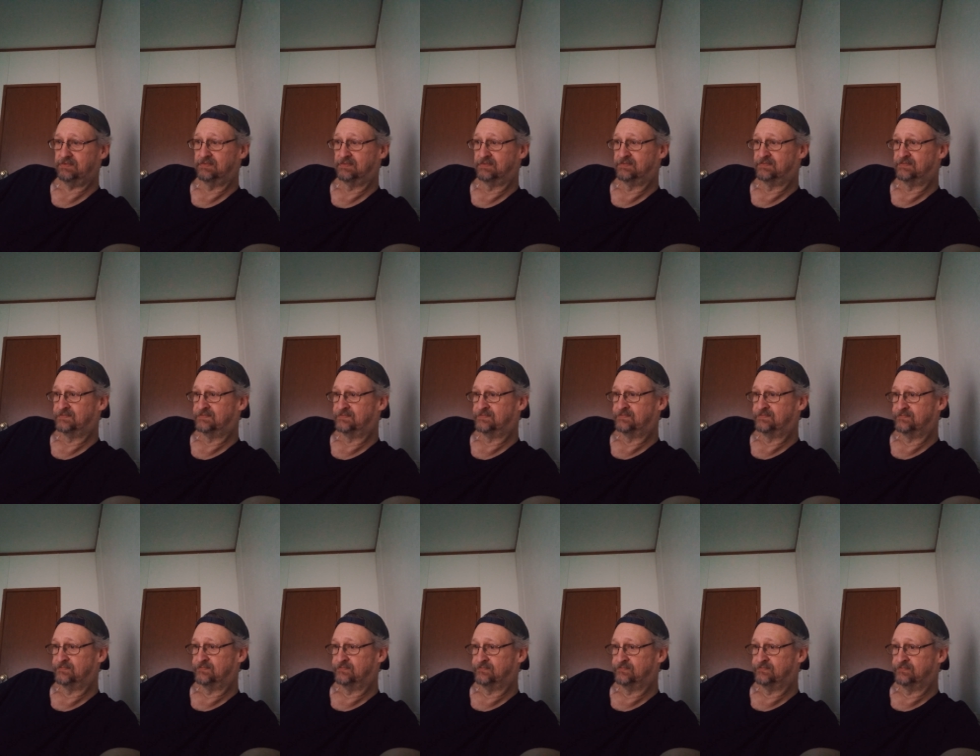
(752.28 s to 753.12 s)
Even
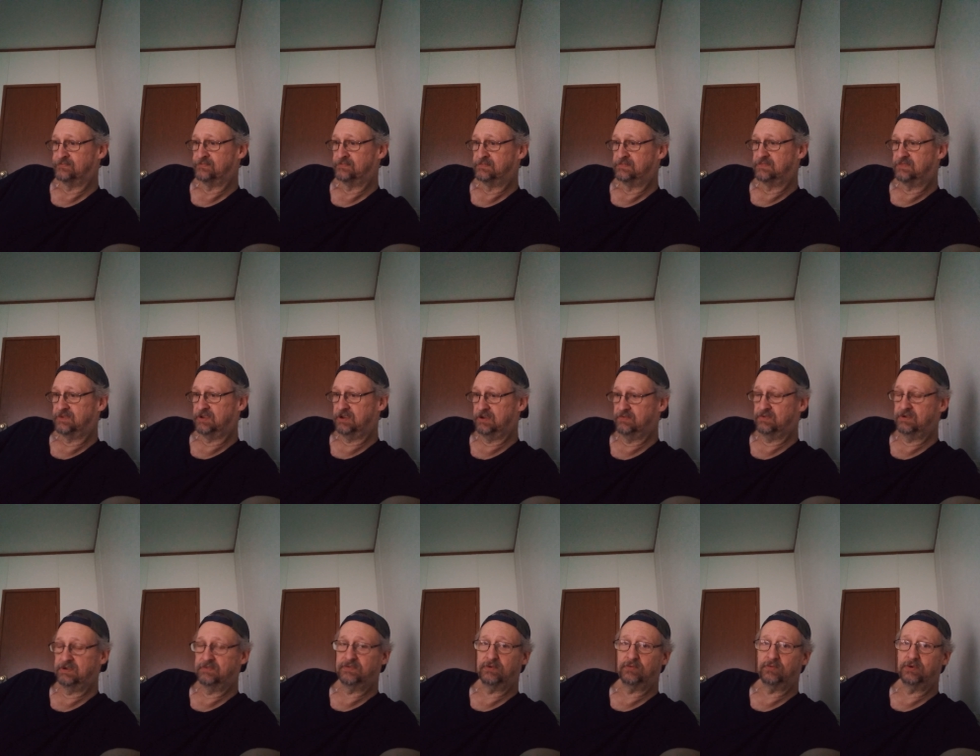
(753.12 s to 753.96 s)
if it wears me
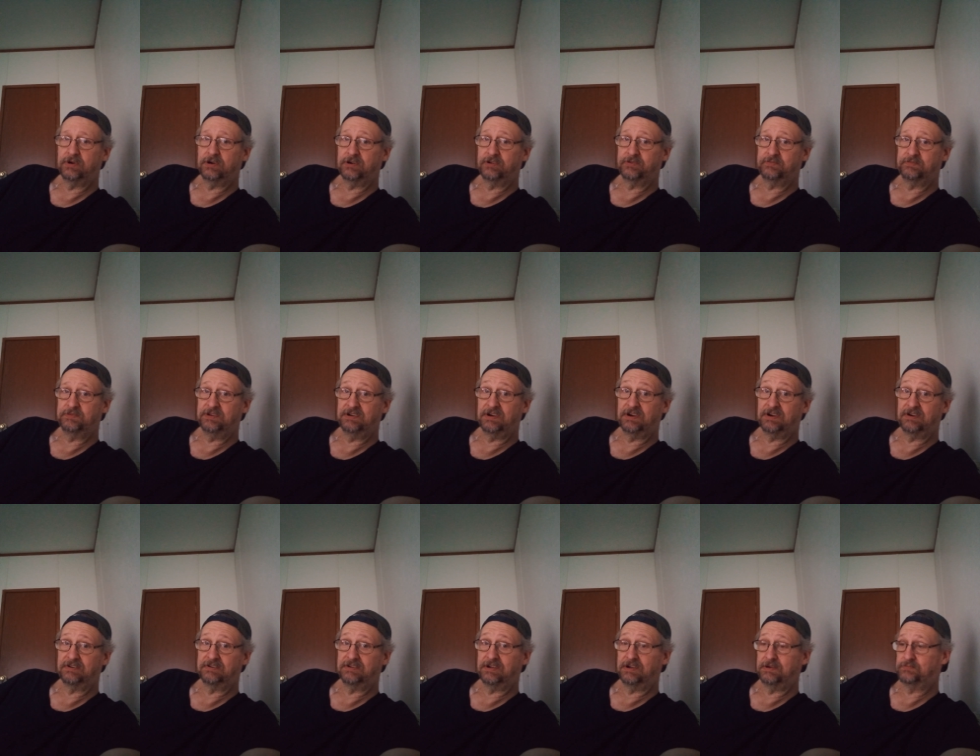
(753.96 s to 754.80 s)
out, I'm prepared for
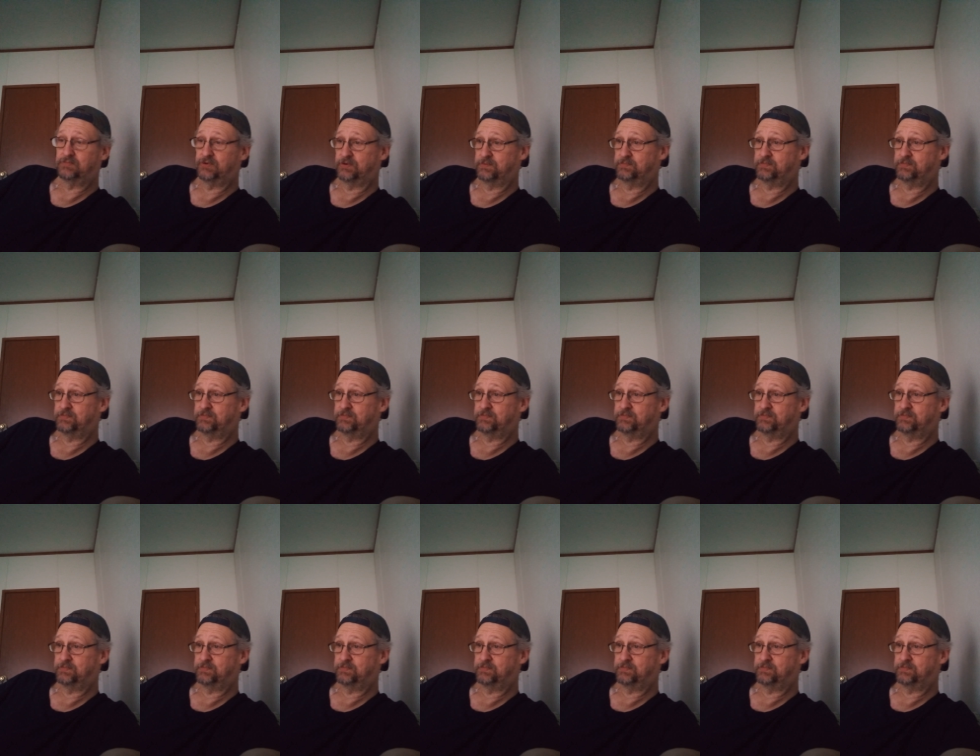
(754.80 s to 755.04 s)
that.